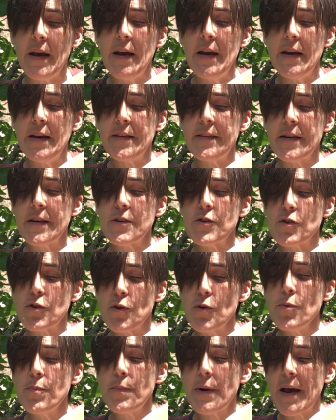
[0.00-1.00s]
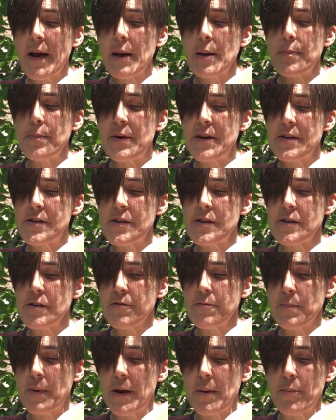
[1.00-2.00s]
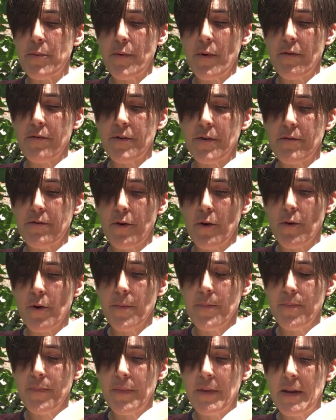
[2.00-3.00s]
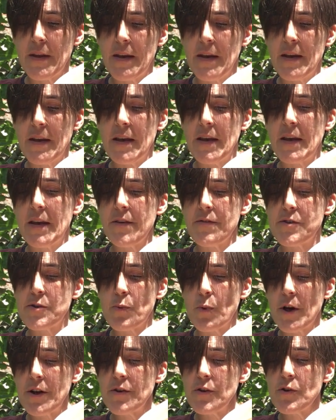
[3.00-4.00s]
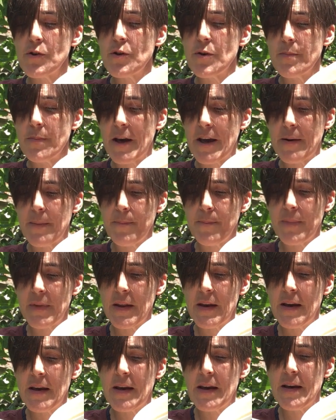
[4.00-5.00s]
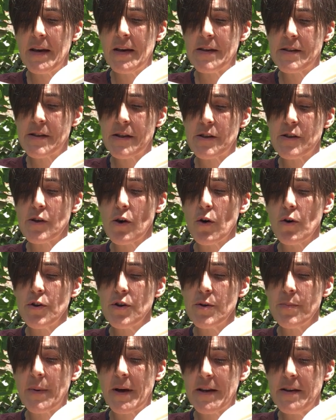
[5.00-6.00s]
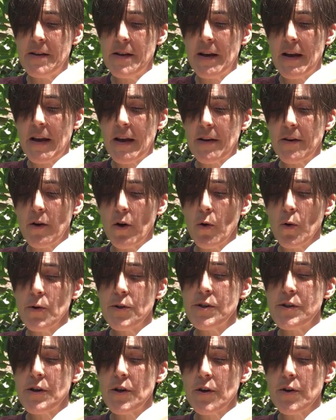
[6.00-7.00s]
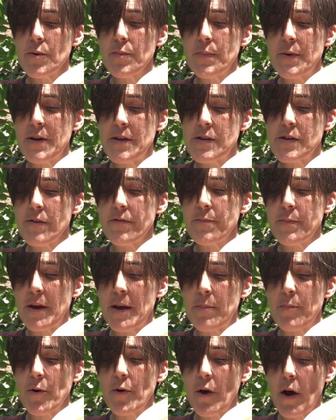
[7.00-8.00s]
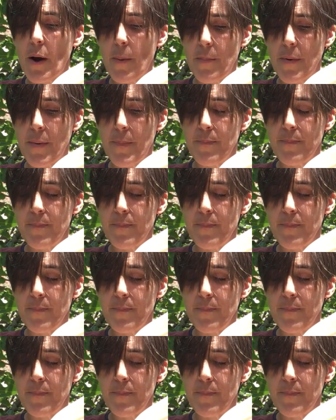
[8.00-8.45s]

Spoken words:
He takes 2 blank pieces of paper off the floor. He gives one to the man. He sits on the bed and holds the other piece of paper up.